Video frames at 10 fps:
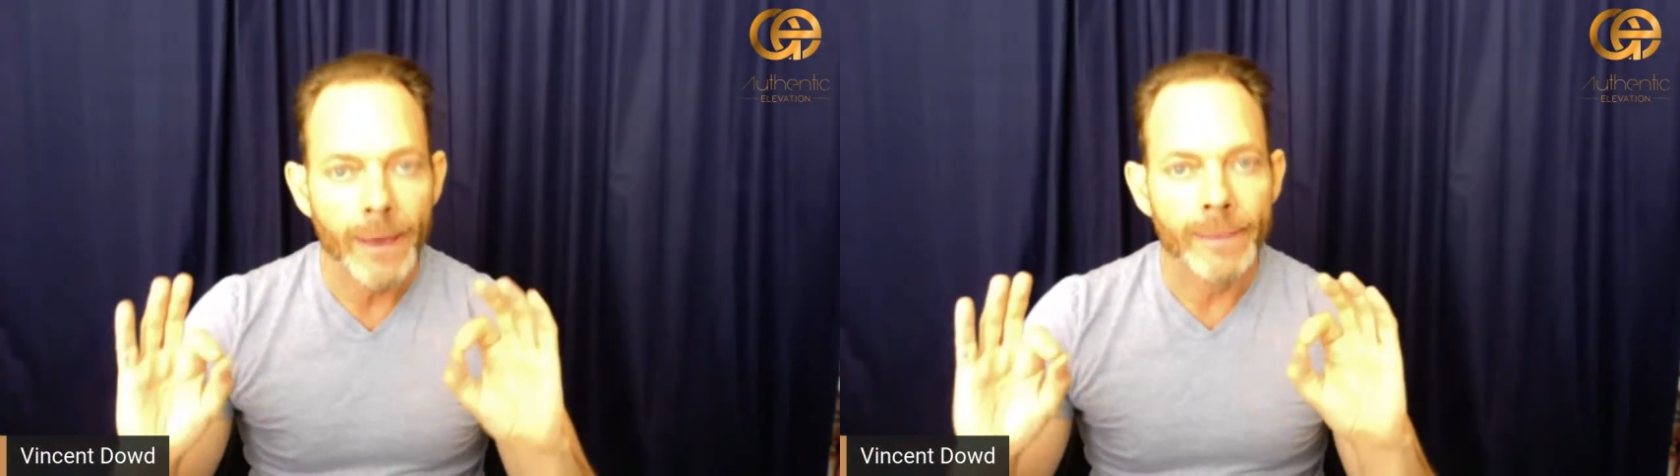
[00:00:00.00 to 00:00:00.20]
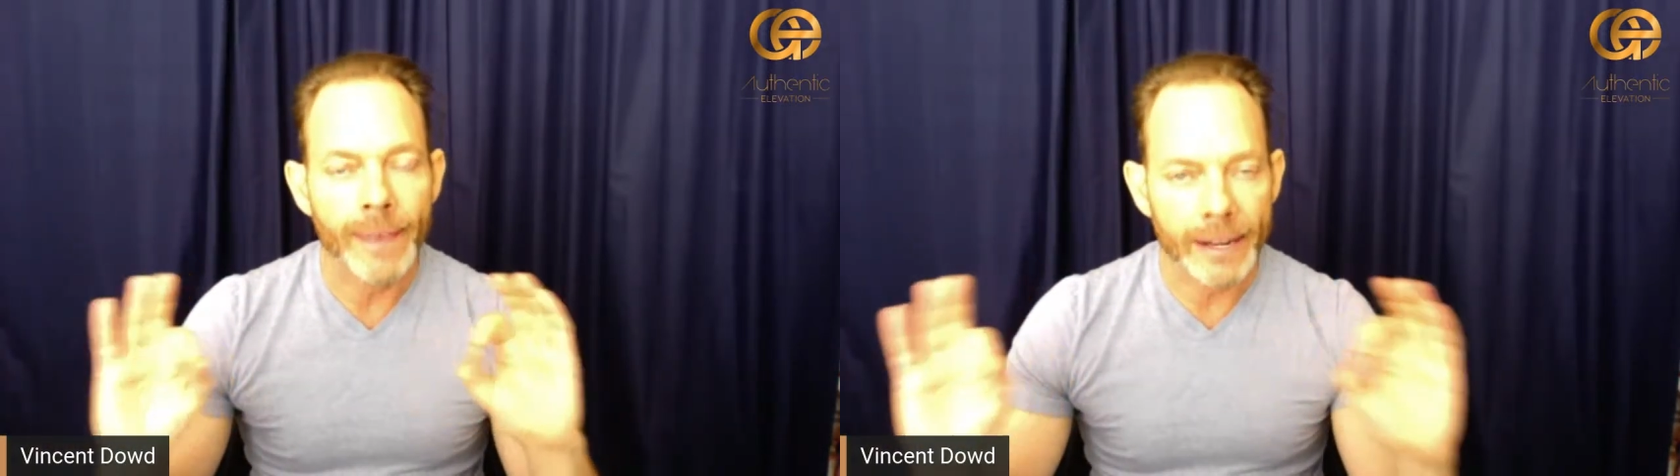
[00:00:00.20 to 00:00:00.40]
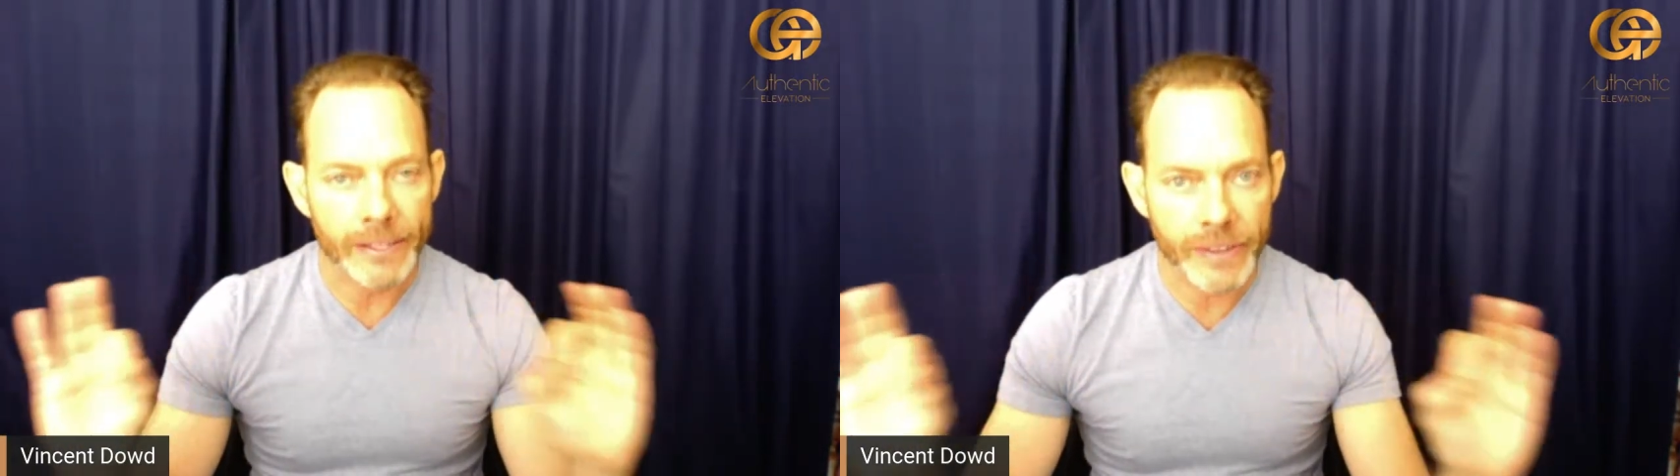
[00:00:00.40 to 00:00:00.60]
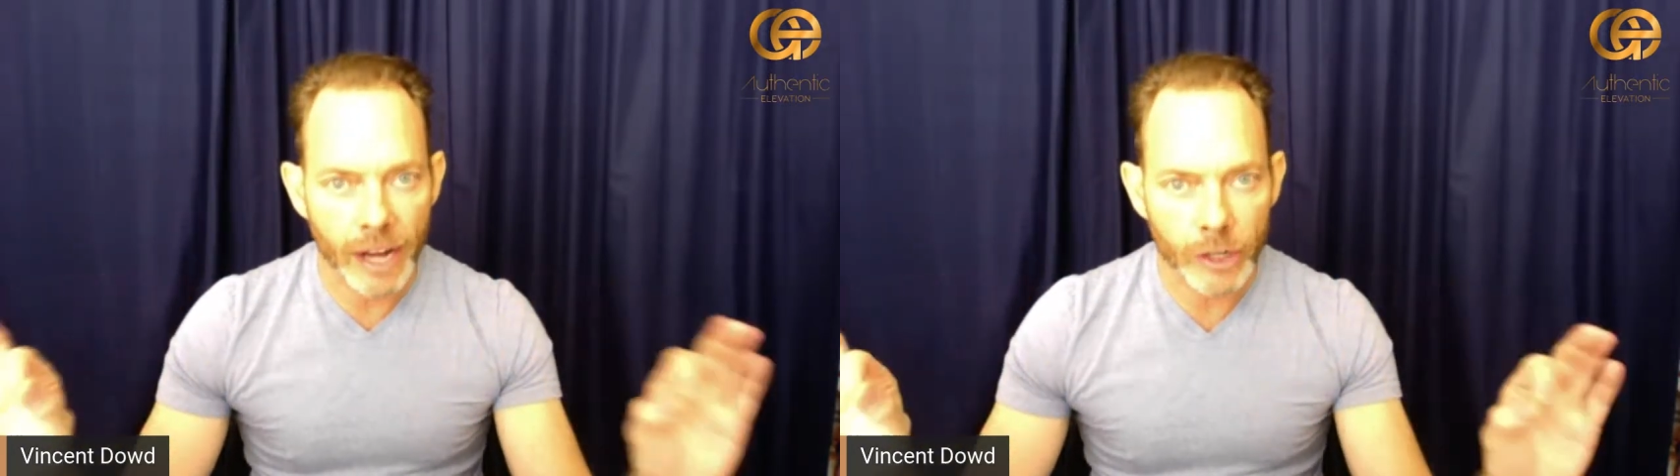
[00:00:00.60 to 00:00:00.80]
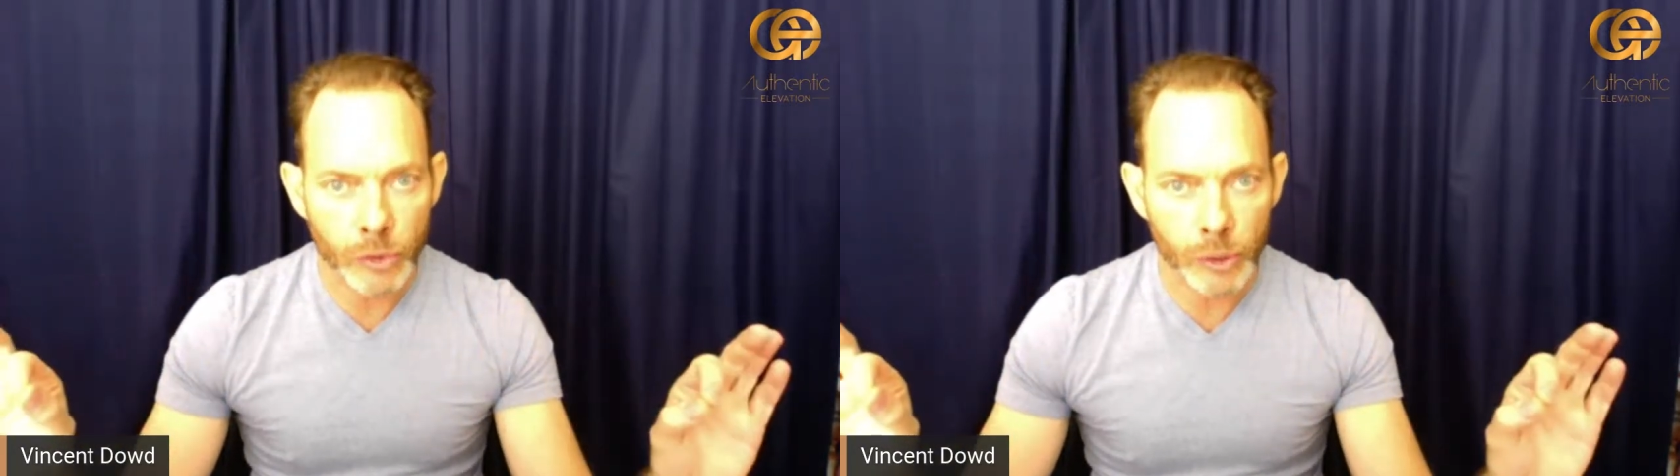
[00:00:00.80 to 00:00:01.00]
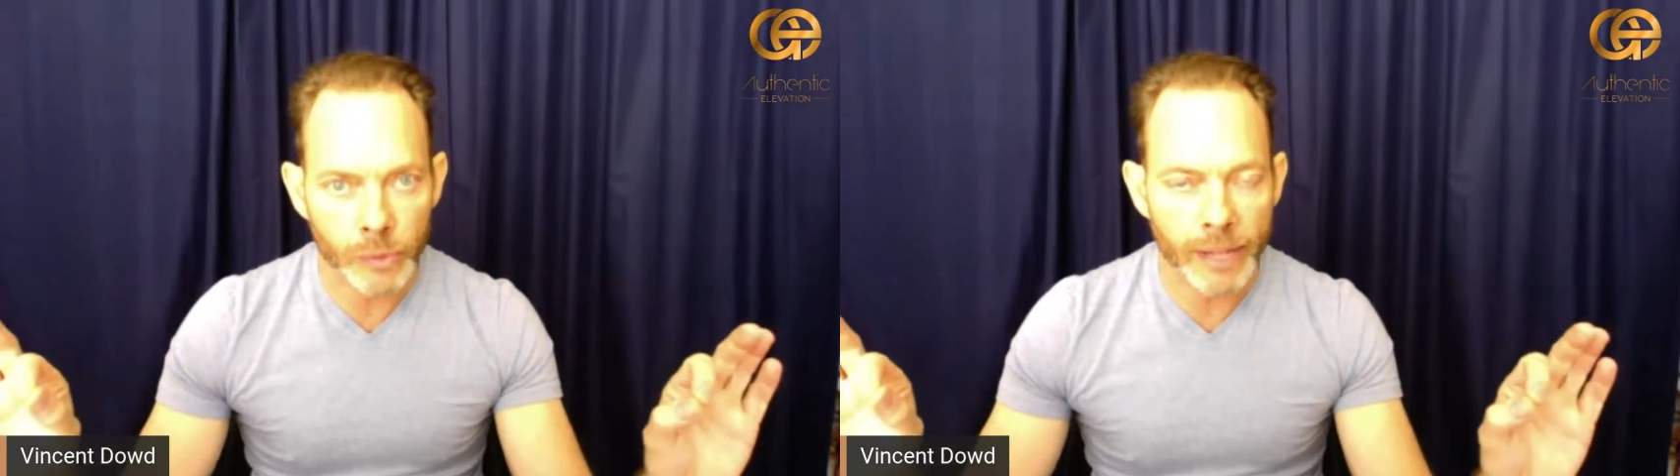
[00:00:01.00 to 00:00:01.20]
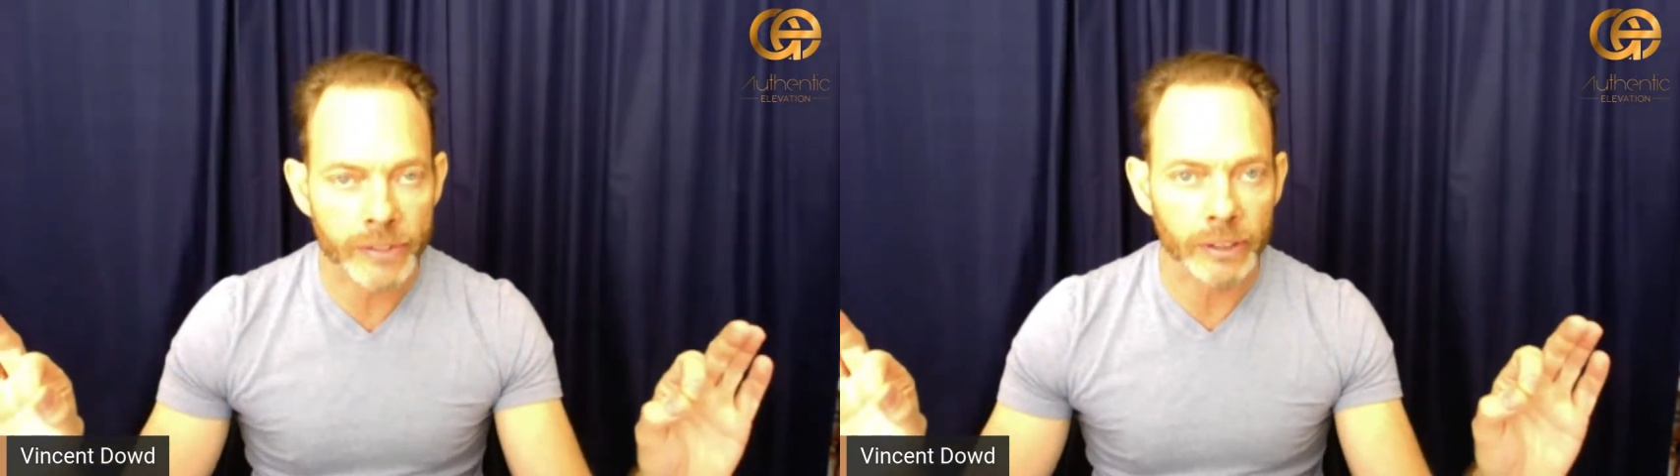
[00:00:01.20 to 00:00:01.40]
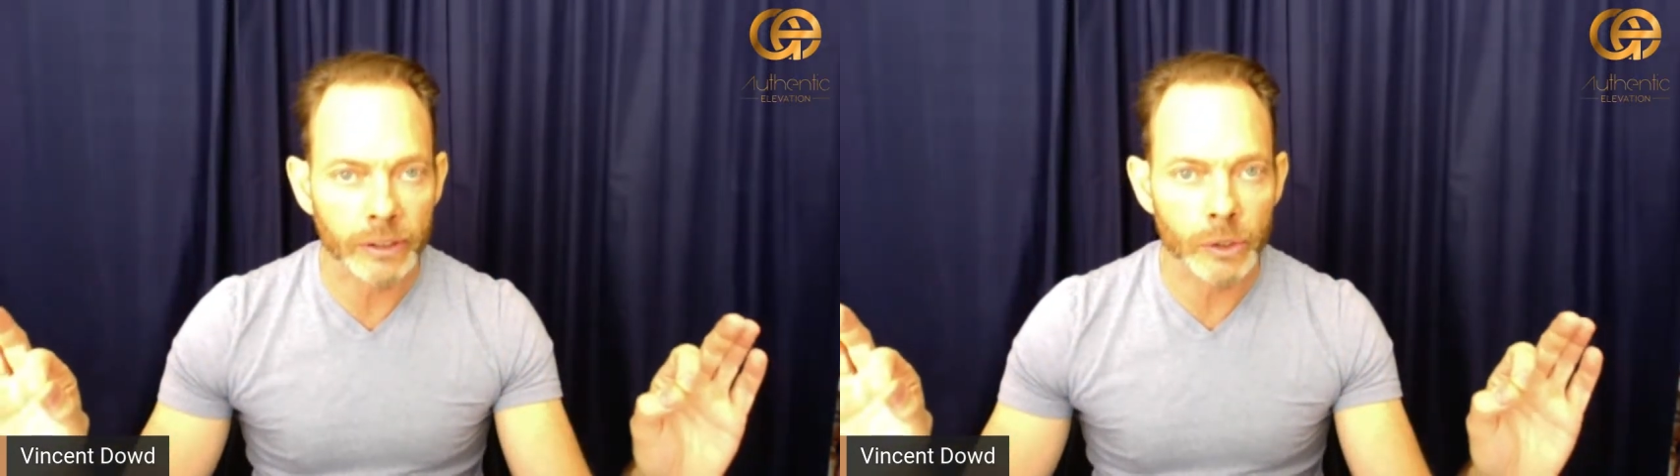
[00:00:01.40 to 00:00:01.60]
That is not true,
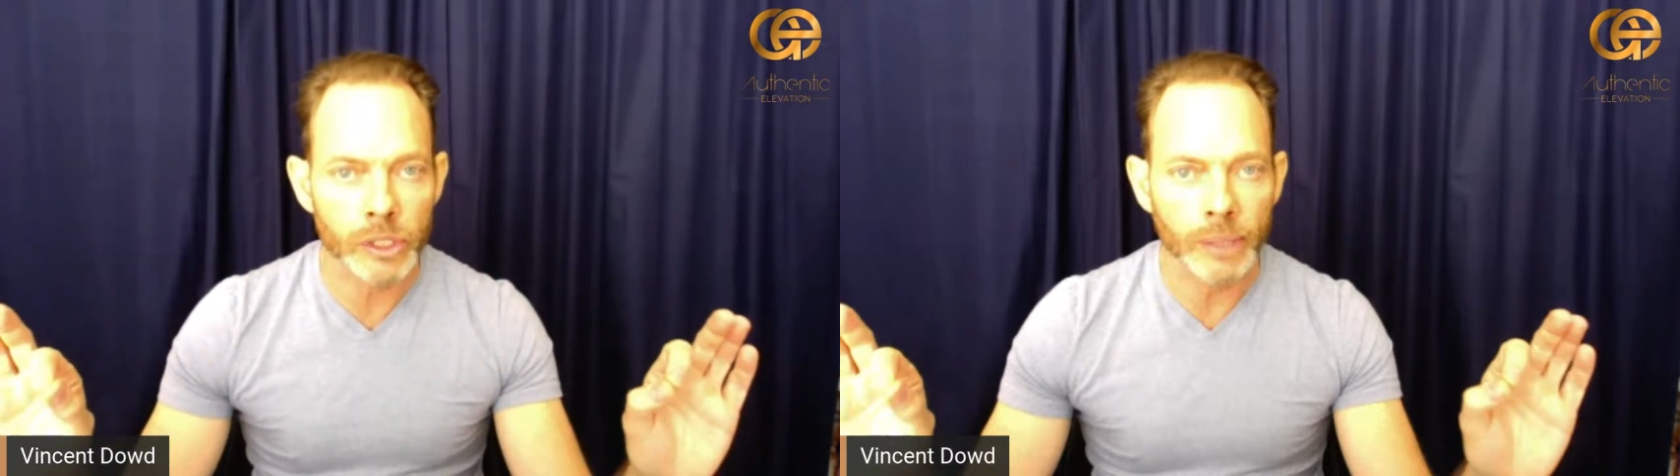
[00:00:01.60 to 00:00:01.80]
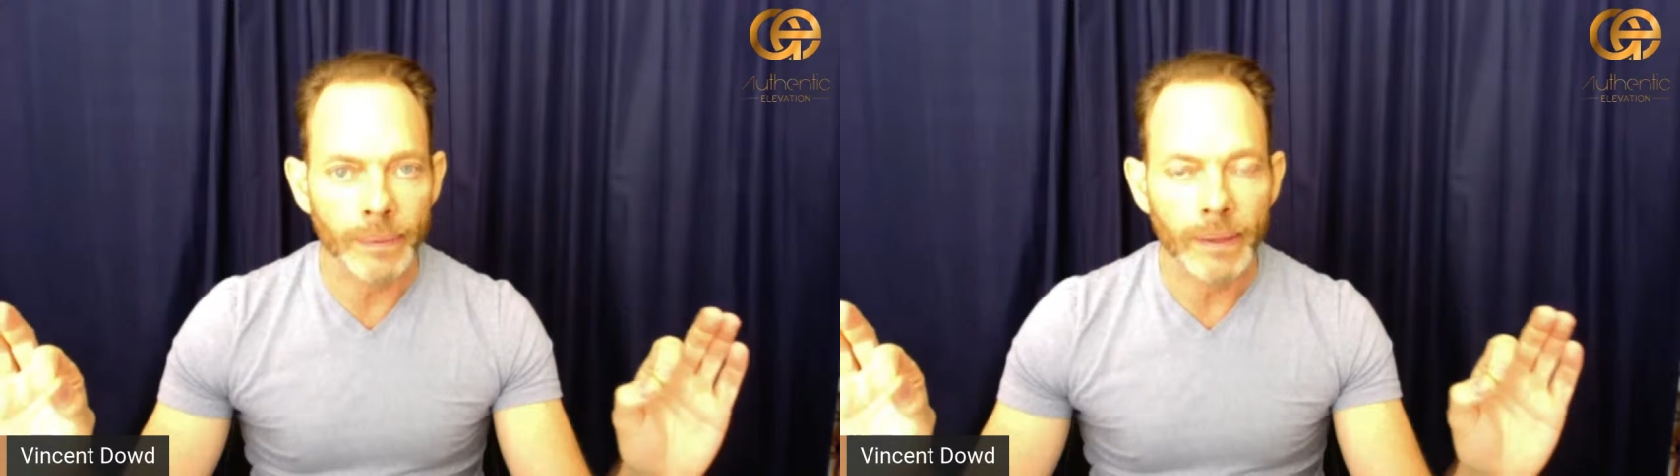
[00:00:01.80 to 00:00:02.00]
that's an illusion.